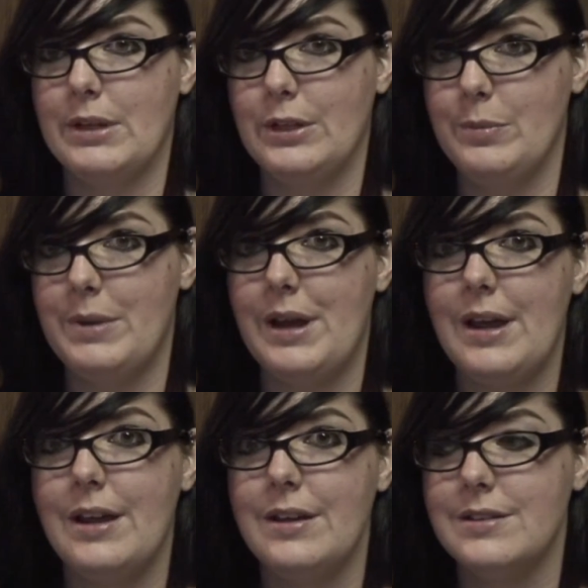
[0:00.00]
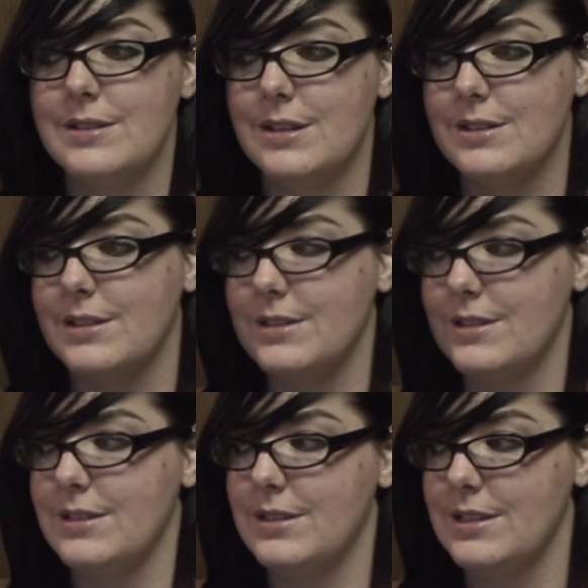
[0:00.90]
Illuminae since
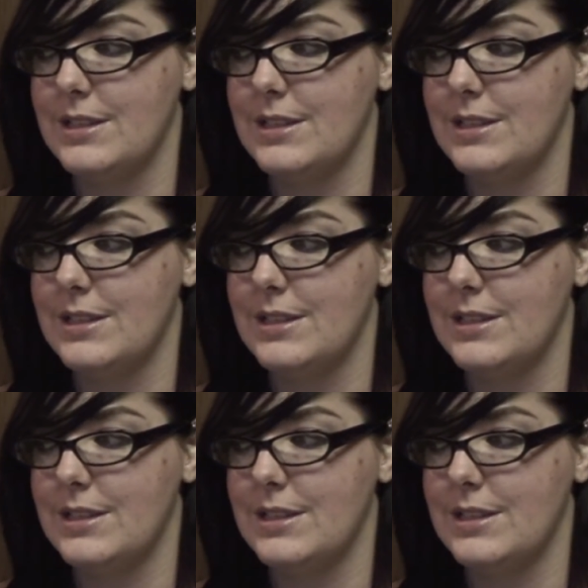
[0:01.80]
it's the